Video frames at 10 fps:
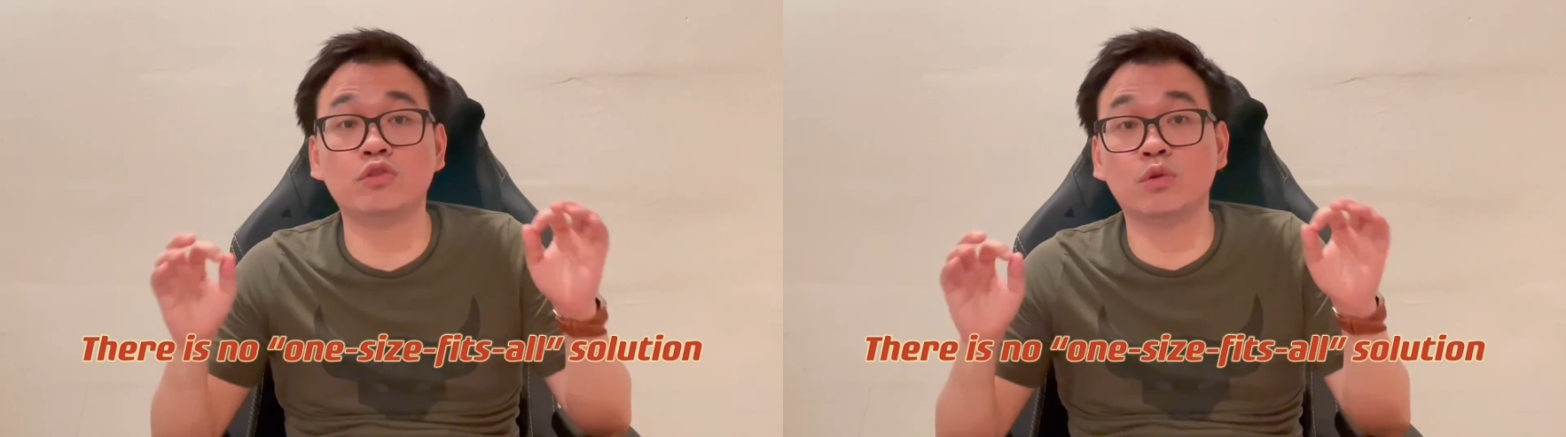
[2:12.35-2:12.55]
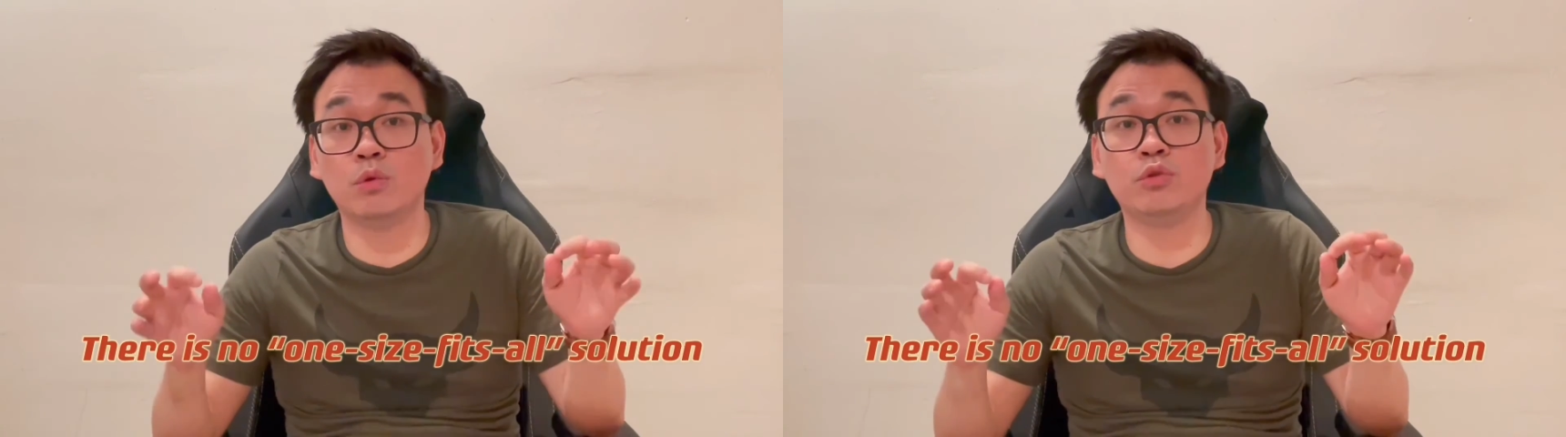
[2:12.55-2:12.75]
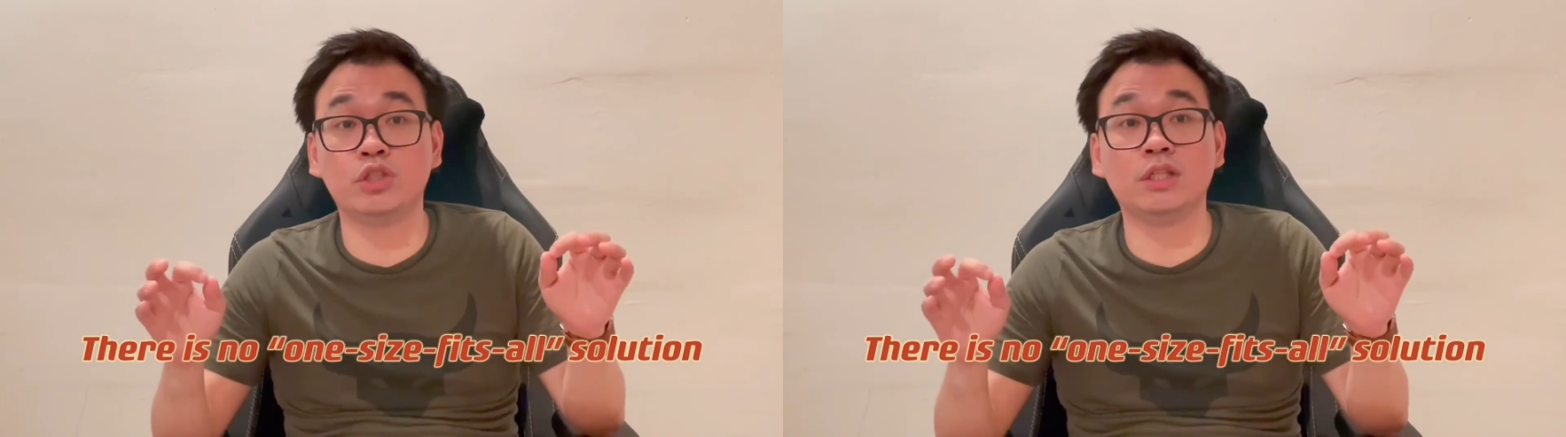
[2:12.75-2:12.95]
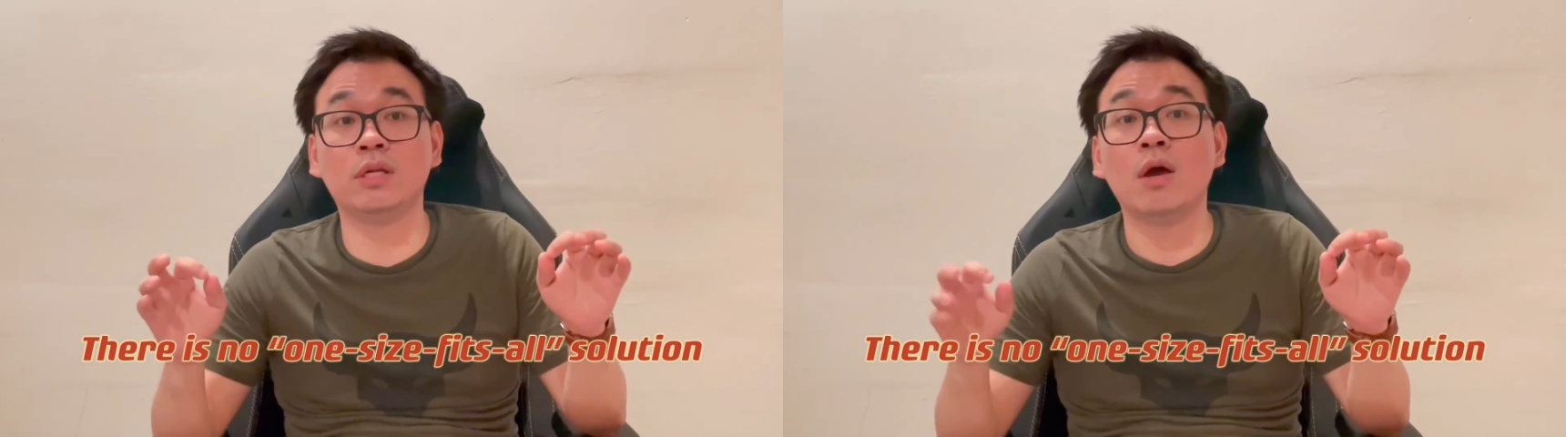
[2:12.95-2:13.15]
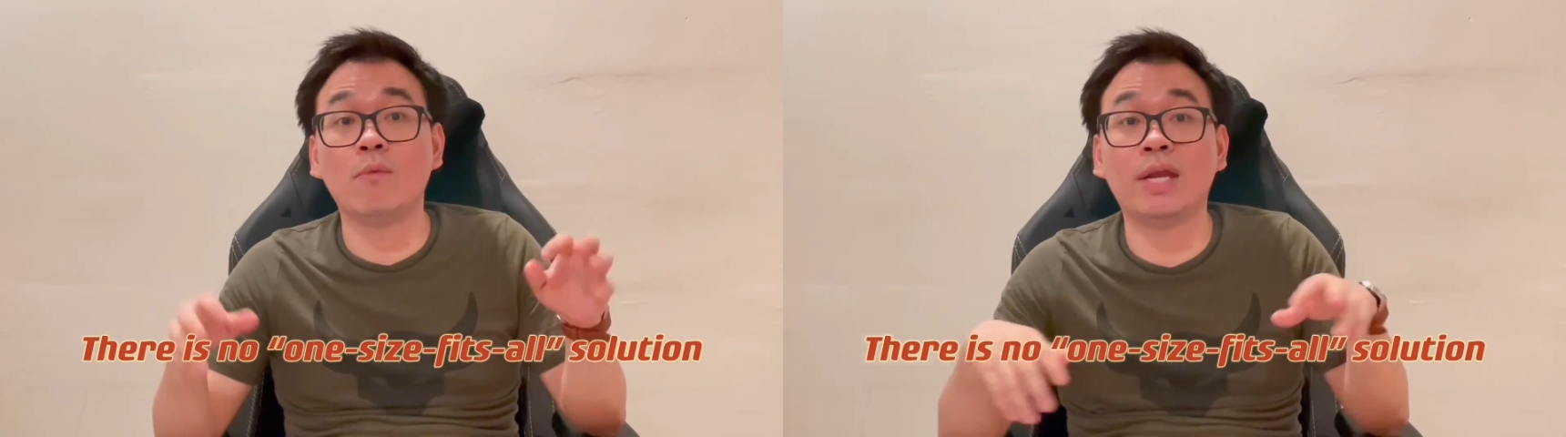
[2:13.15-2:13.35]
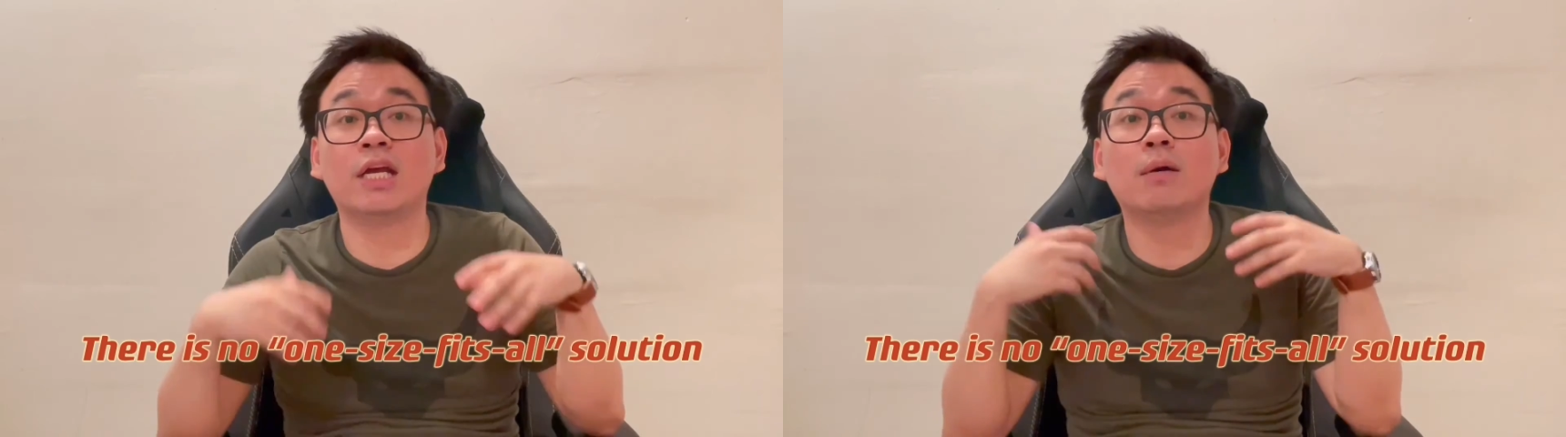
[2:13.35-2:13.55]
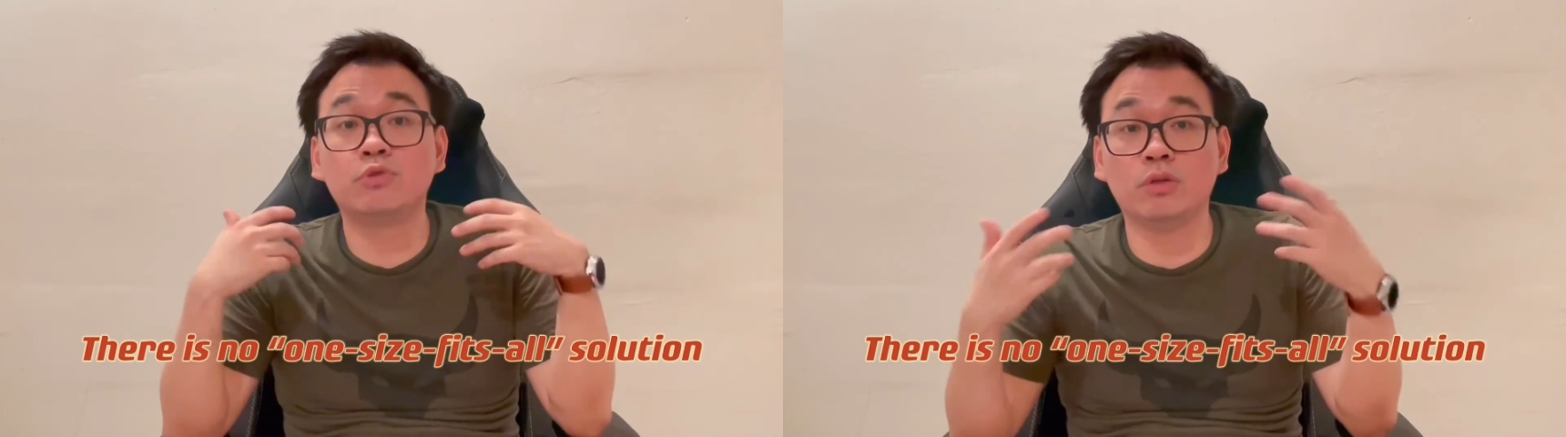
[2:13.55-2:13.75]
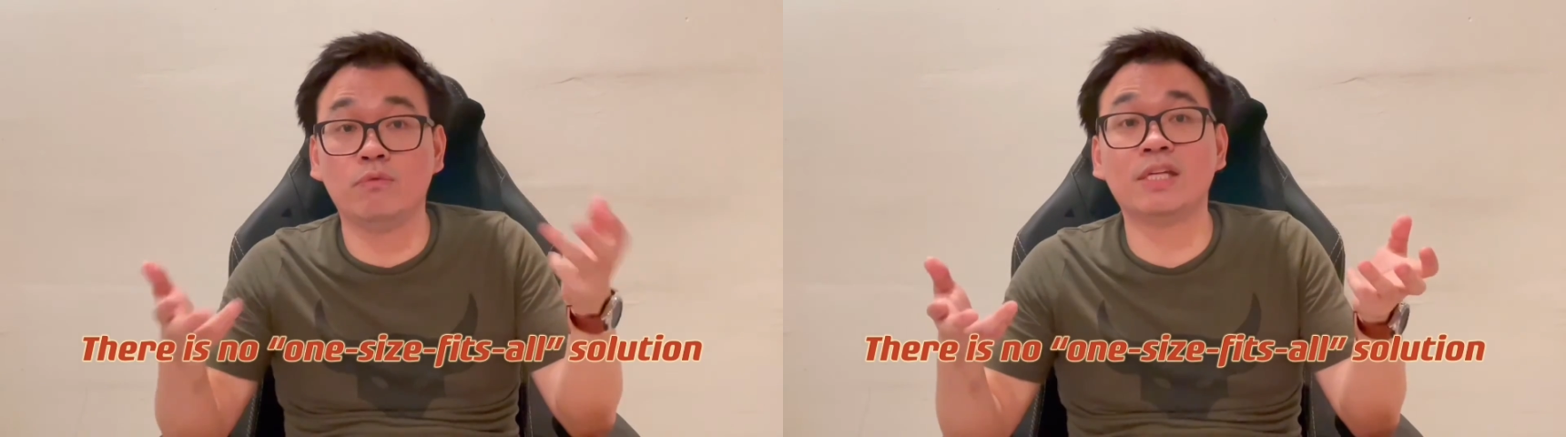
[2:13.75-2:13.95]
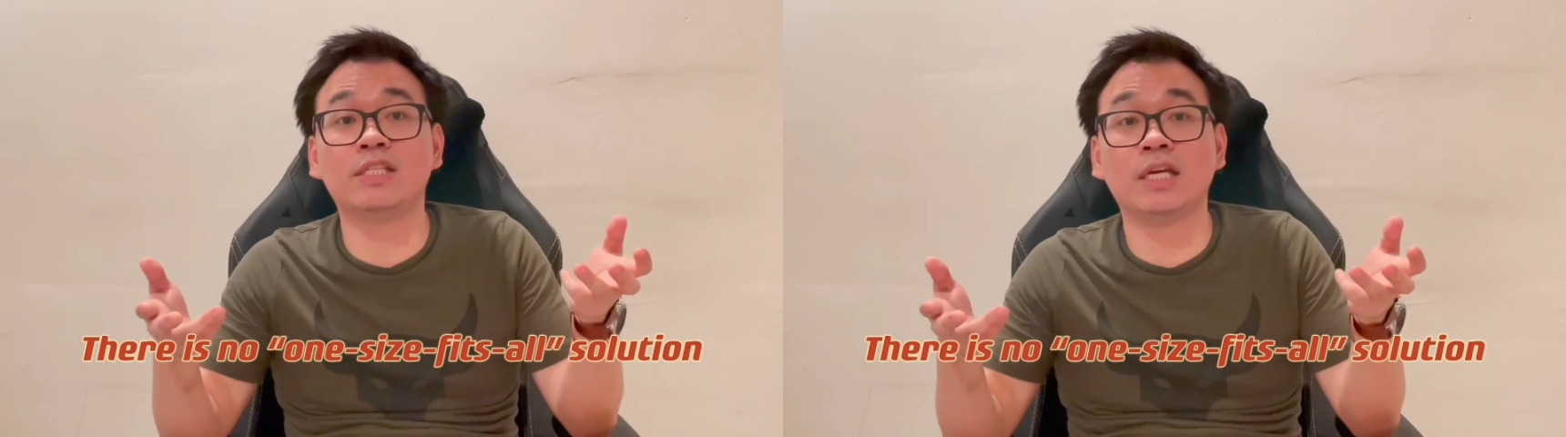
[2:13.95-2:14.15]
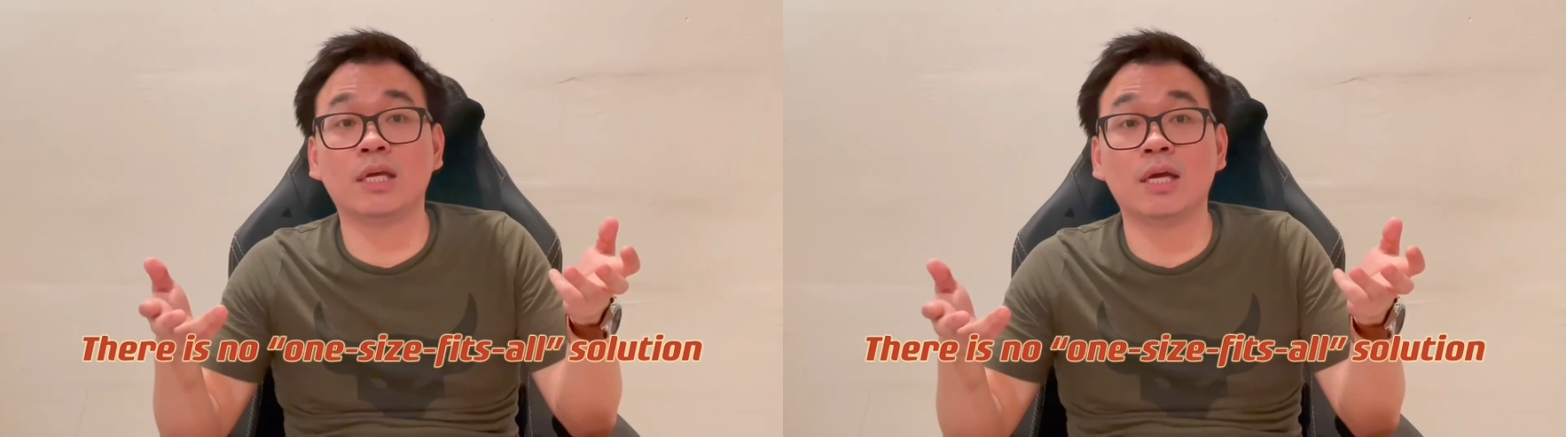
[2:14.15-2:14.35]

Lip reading: solution when it comes to investing.